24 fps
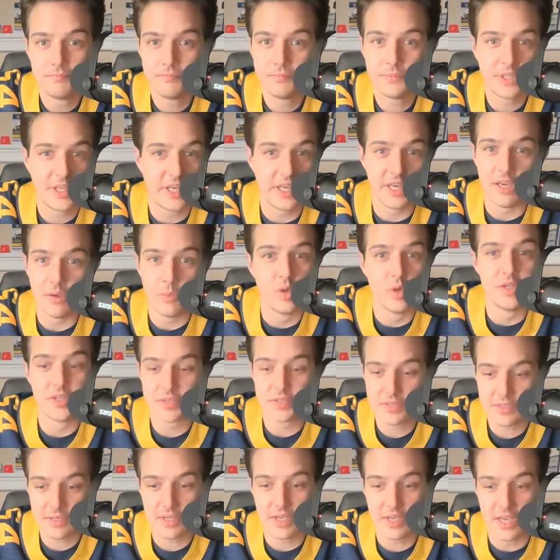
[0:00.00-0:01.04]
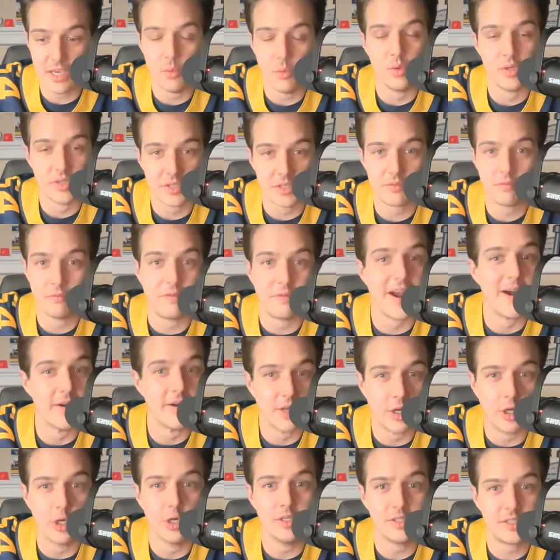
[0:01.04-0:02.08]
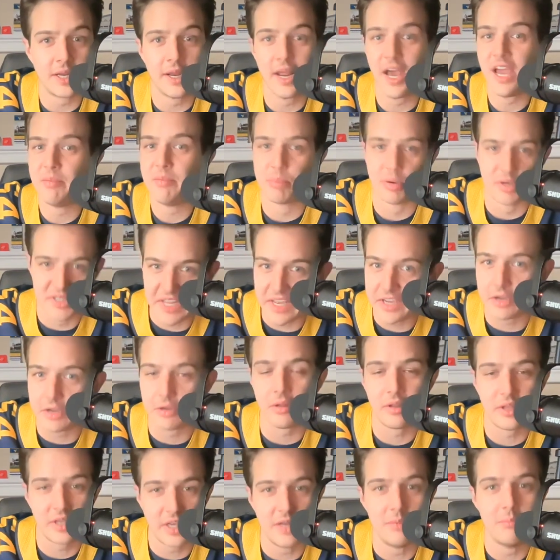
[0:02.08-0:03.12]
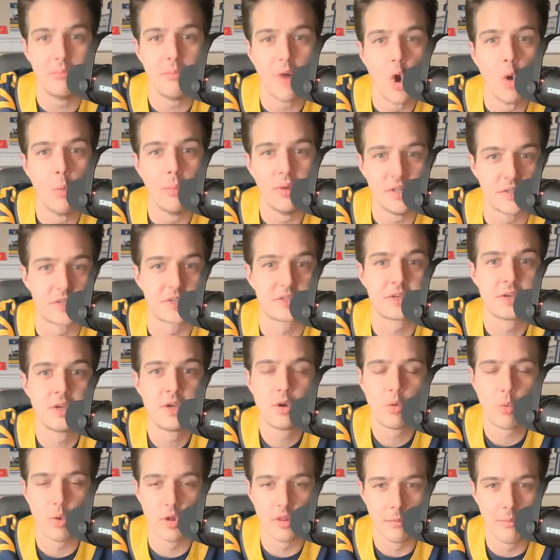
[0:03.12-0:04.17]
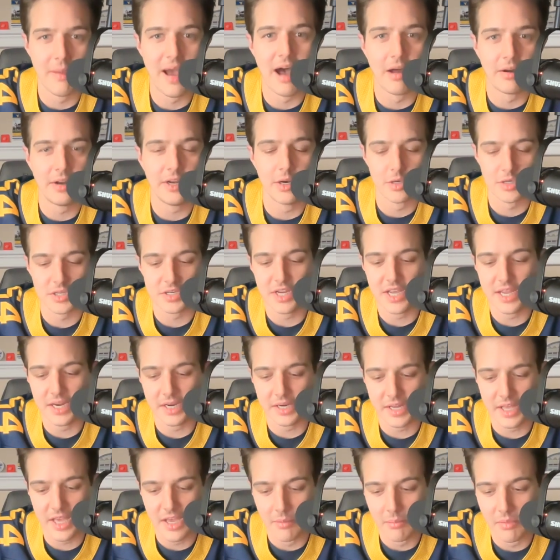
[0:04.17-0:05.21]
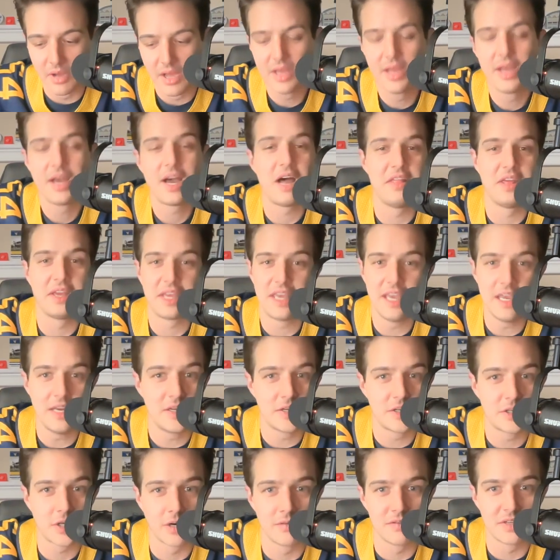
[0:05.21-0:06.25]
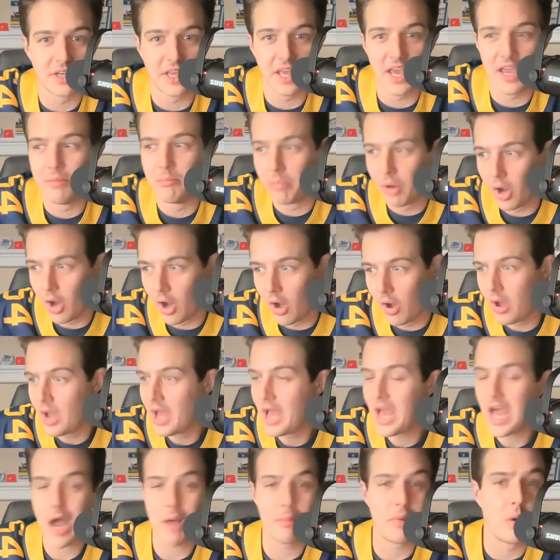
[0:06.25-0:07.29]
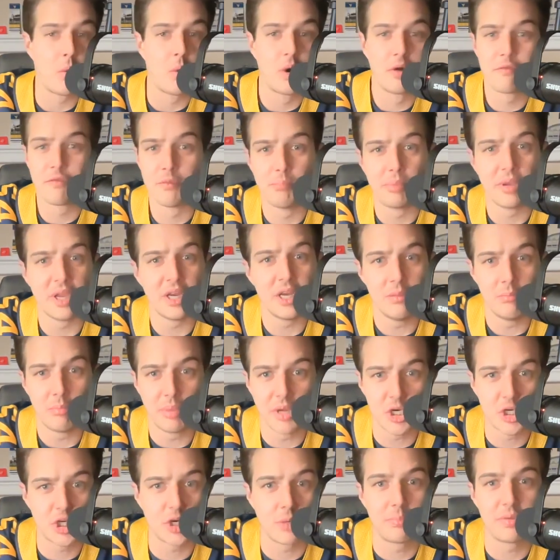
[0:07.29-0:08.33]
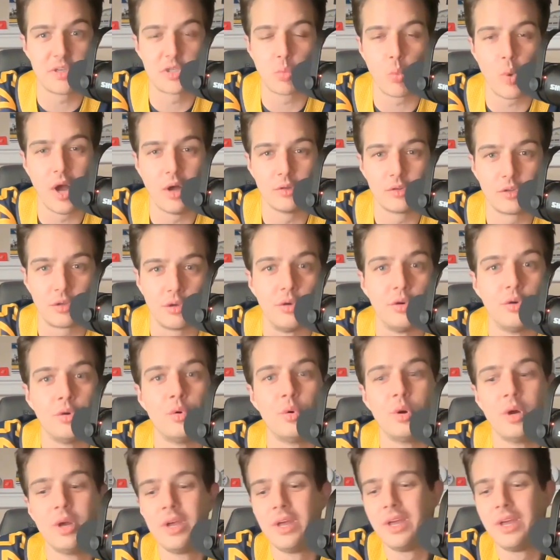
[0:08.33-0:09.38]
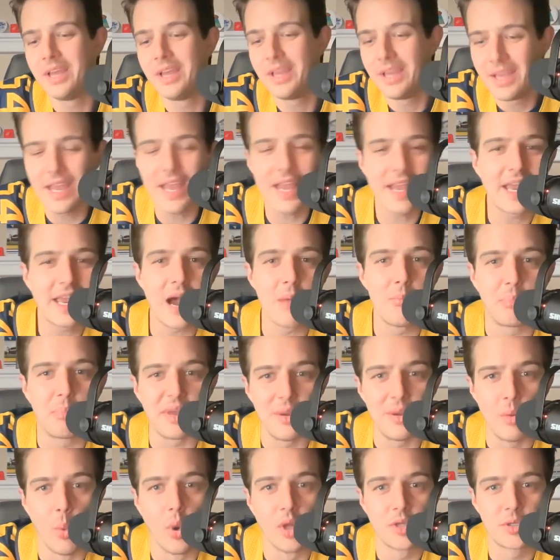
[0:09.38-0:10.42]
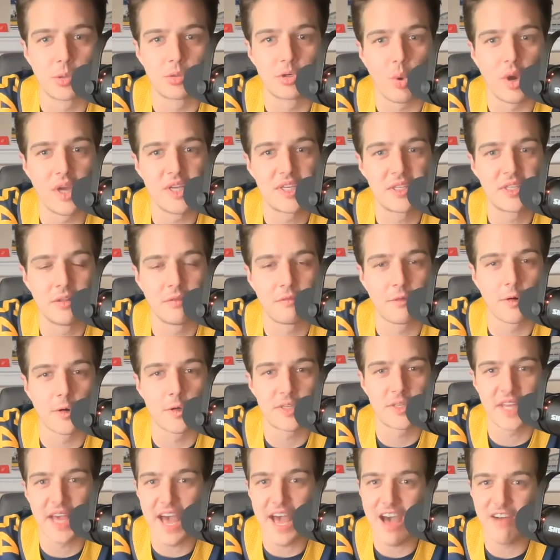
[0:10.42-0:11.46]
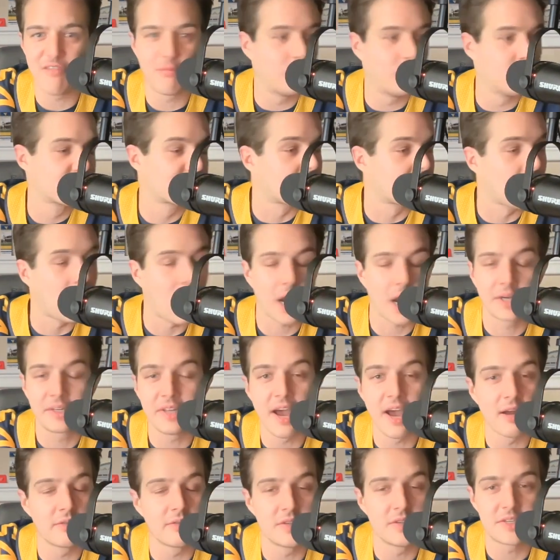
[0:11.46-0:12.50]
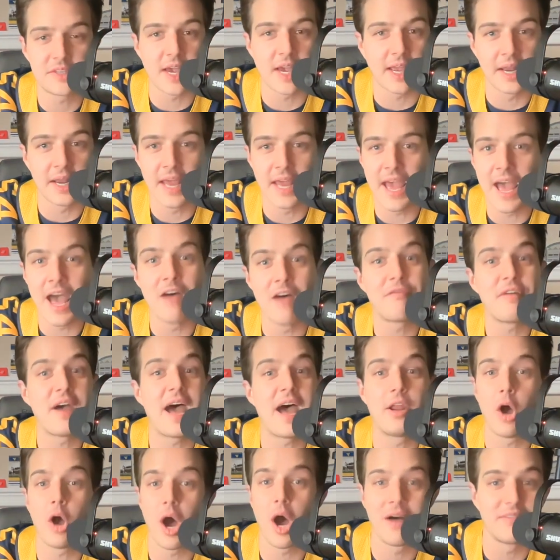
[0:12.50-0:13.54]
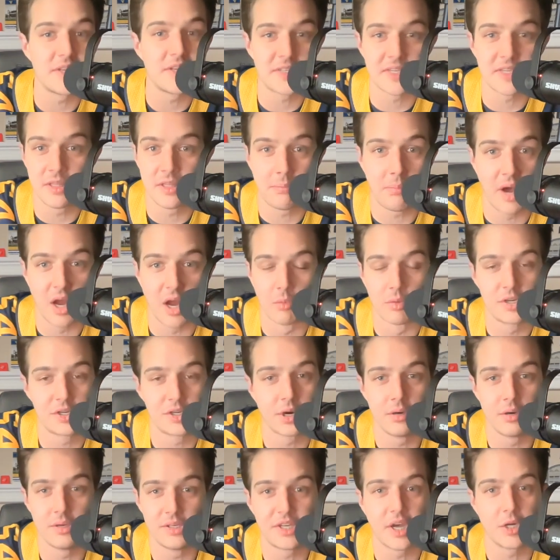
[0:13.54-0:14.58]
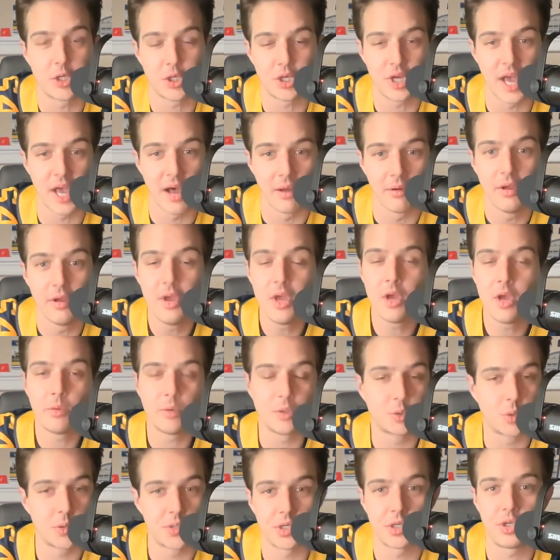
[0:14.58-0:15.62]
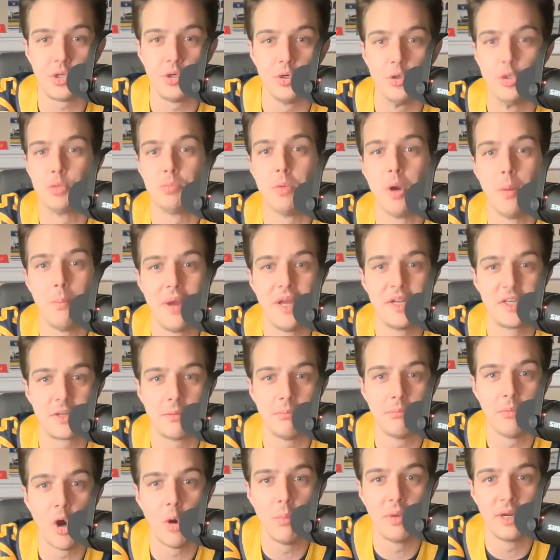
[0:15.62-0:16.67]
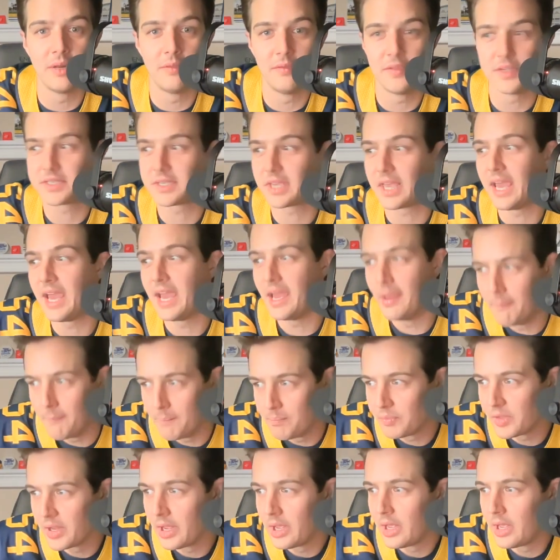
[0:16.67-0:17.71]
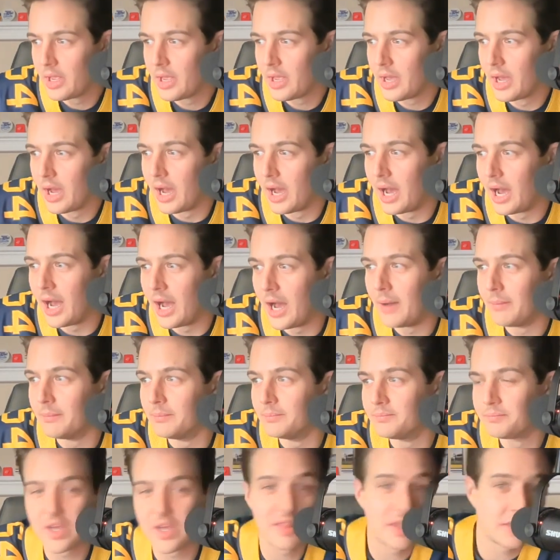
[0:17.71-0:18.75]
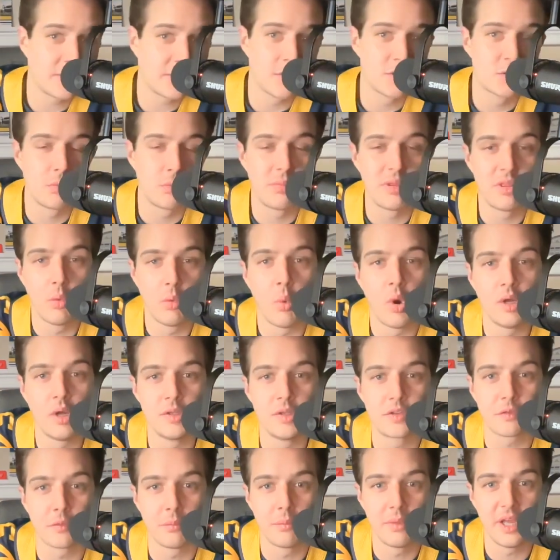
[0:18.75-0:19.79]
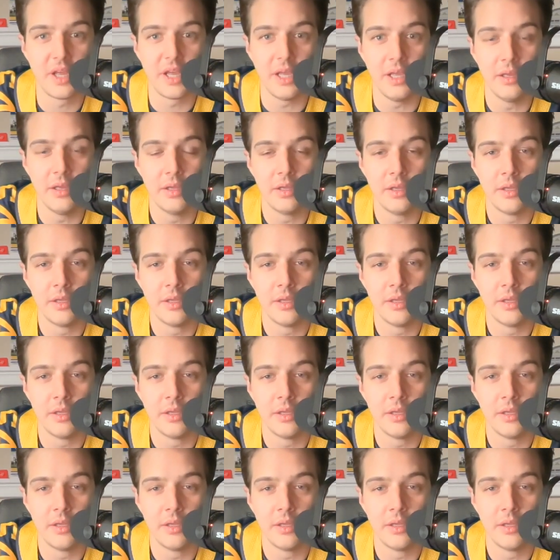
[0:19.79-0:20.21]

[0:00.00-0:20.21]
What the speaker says: He was very good tonight, particularly in moments where the Mountaineers needed him. I think he deserves a game ball. How about one for Beanie Bishop as well too? It got beat once or twice in the first half, but was locked down in the second half. Had obviously the punt return touchdown, which was a huge momentum moment in this game. I think those would be the ones for me